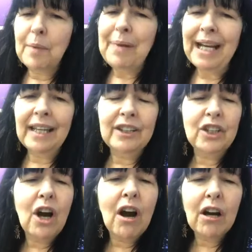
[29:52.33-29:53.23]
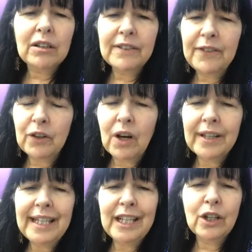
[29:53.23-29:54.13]
Rebecca and Carl, if you're
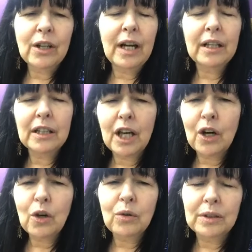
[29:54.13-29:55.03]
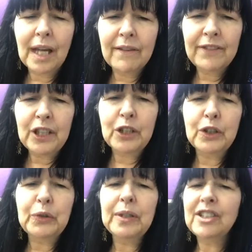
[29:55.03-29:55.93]
on here, hello, love
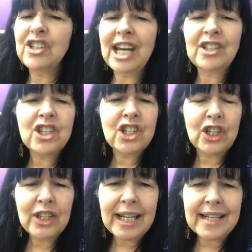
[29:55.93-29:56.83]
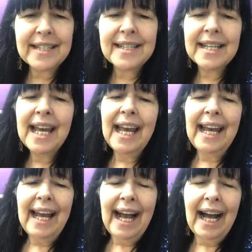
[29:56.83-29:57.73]
you. Jen Shirkus,
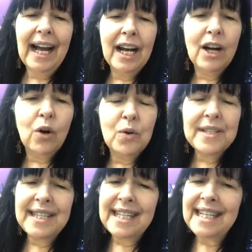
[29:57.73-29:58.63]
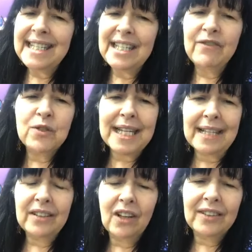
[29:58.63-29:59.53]
aussi, si vous
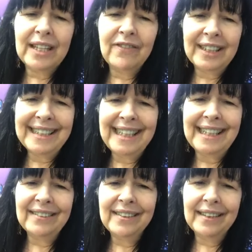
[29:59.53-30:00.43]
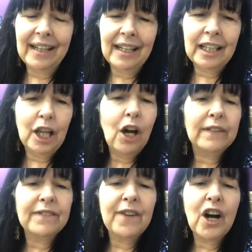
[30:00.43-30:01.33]
attendez votre kit,
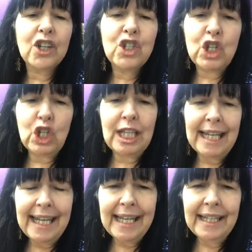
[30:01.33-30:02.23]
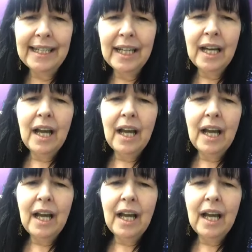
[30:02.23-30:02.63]
l'enfant, je l'ai.